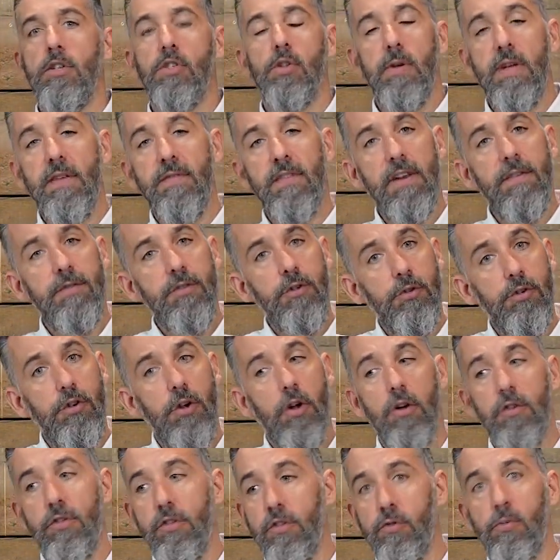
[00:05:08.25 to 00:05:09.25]
So even if you
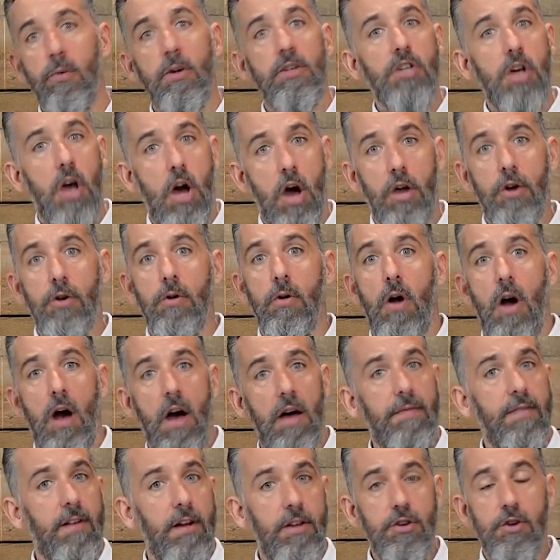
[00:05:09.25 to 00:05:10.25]
turn the switch on or
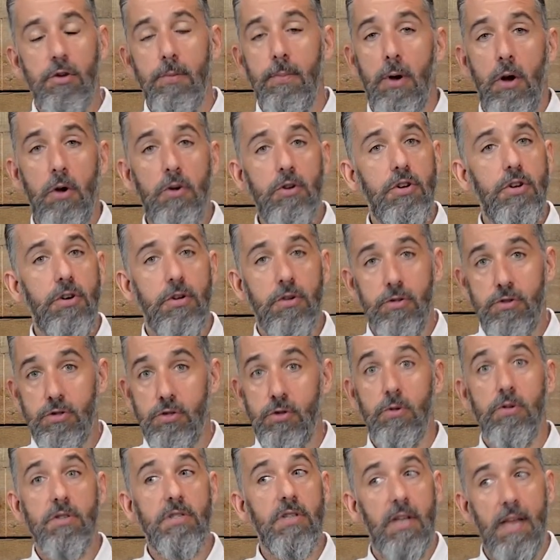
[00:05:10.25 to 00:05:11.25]
off on your boat, your
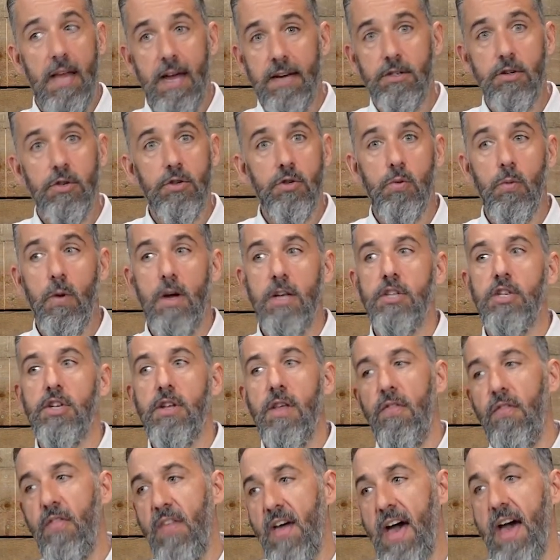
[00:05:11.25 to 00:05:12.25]
source selector switch,
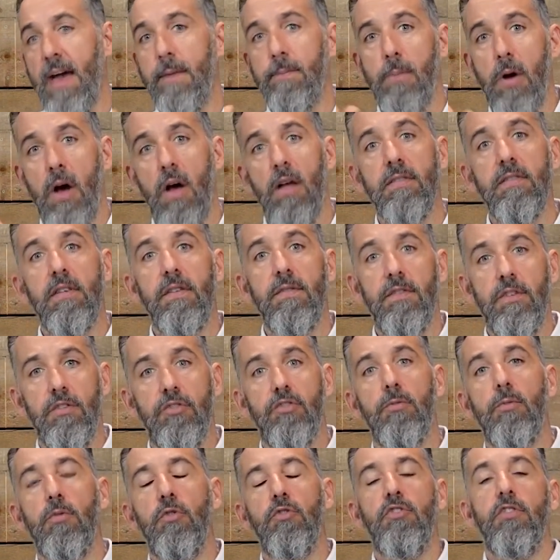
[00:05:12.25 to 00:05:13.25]
that positive
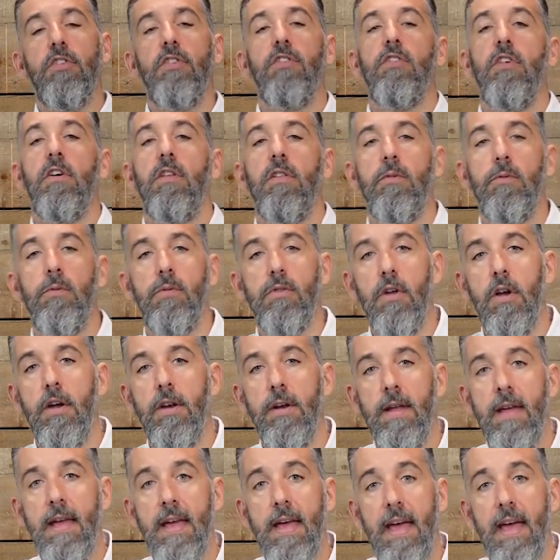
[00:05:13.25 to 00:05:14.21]
distribution is always on.